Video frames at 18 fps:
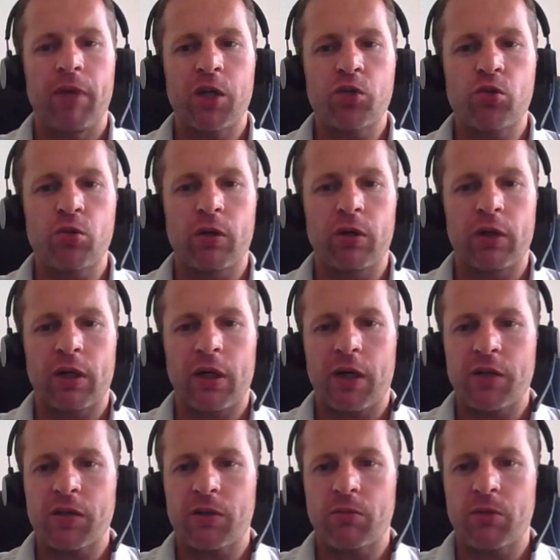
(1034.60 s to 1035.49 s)
sure the
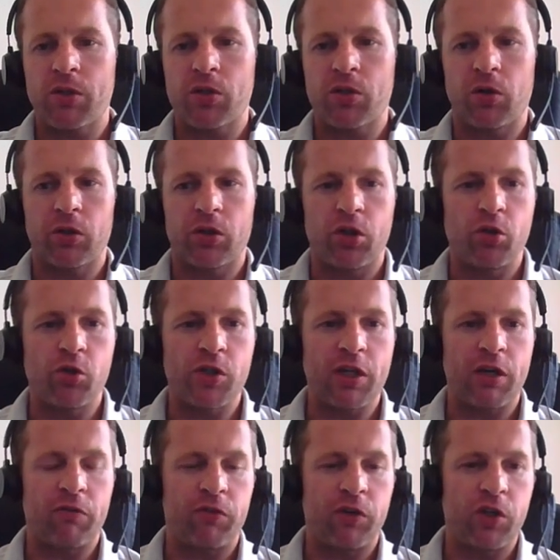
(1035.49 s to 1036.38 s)
customer is not
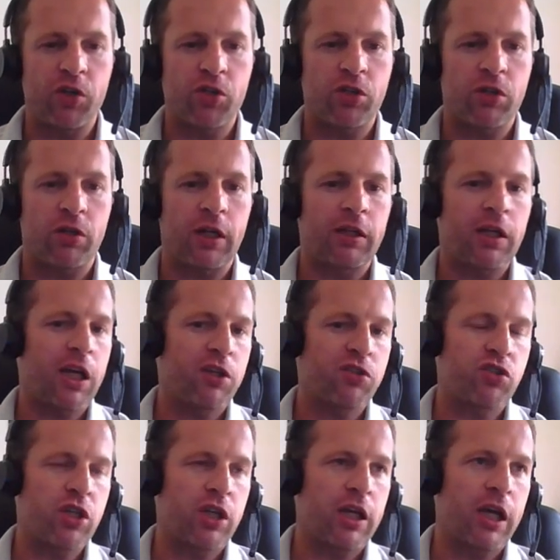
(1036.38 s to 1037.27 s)
using a feature that
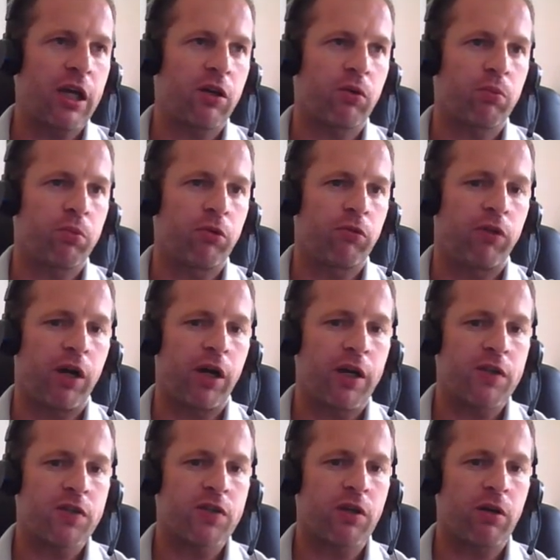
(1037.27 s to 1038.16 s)
XG cannot
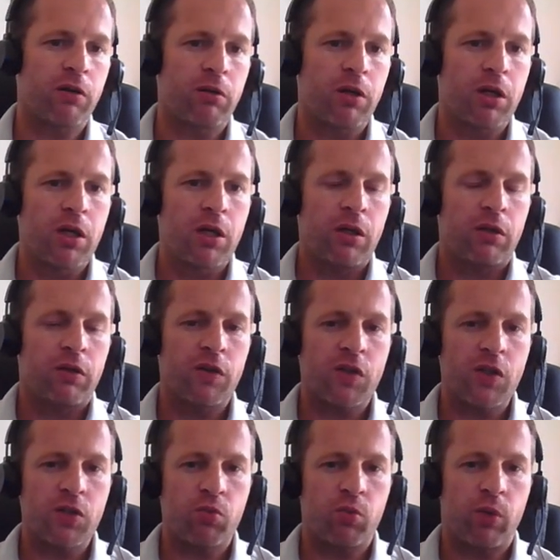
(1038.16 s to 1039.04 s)
provide. So
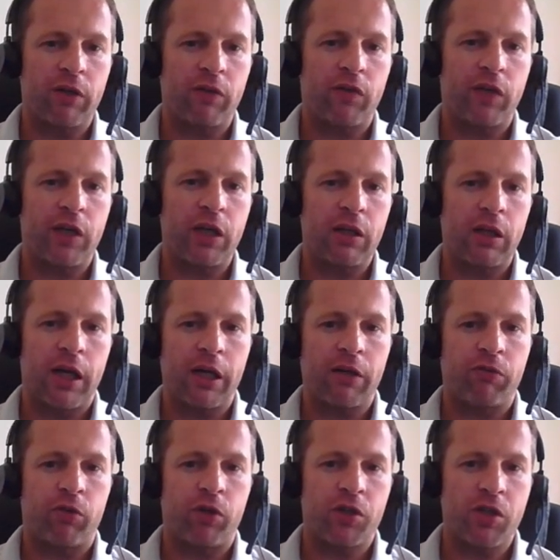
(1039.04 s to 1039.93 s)
this is one thing,
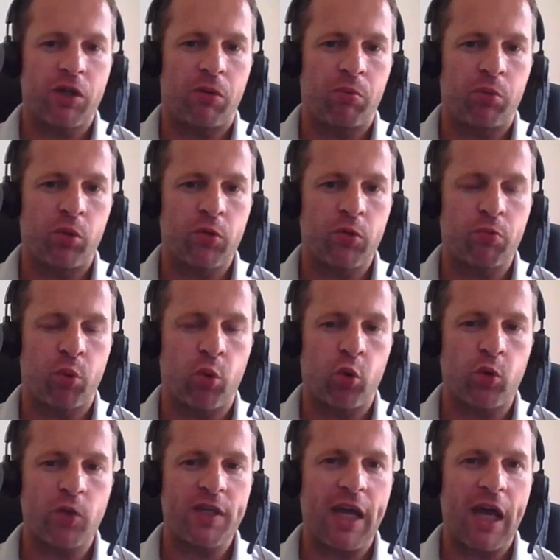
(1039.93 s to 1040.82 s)
like for example,
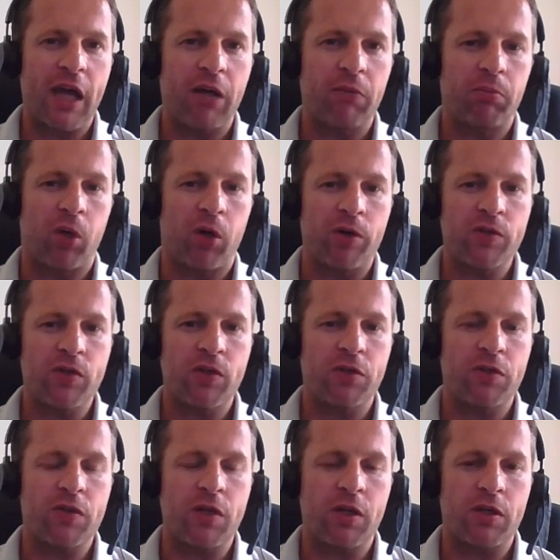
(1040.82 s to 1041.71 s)
sport scan blocks.
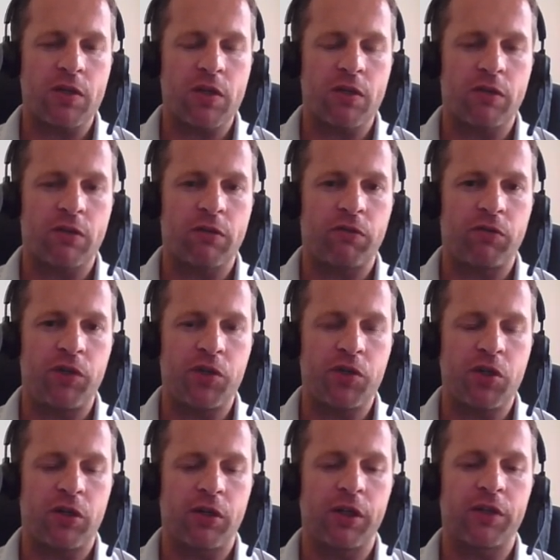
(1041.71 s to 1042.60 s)
It's a
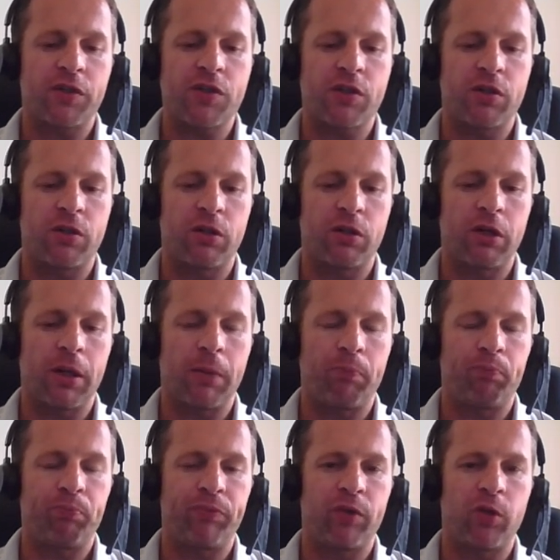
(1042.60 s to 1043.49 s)
feature that's
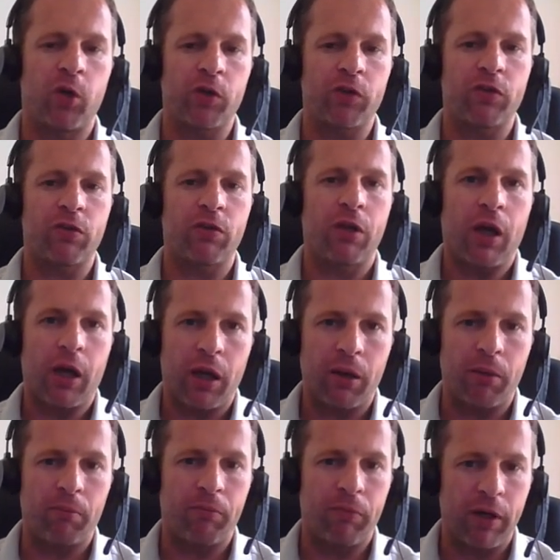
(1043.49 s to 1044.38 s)
not
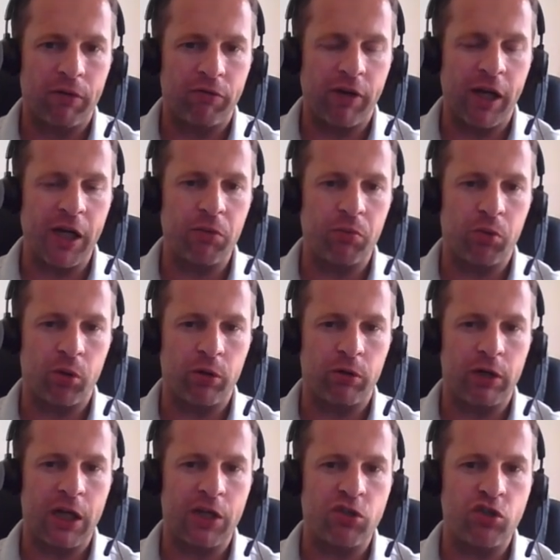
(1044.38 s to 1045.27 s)
available
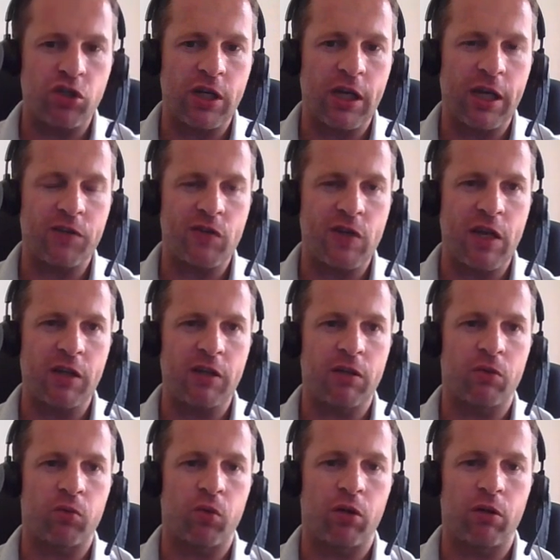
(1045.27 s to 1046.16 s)
on XG as
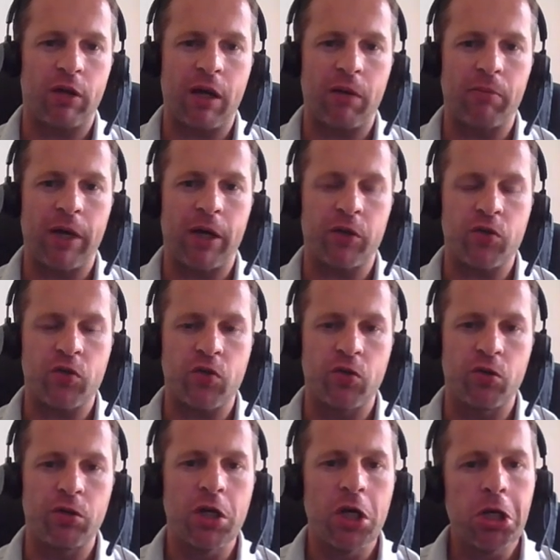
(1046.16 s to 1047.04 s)
yet. It will come out
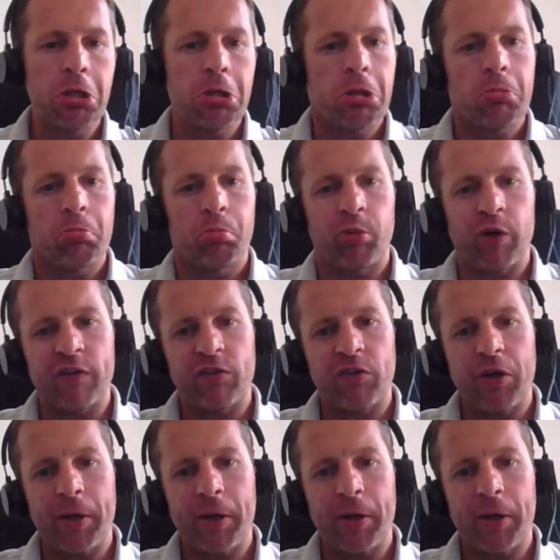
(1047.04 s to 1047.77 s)
soon. But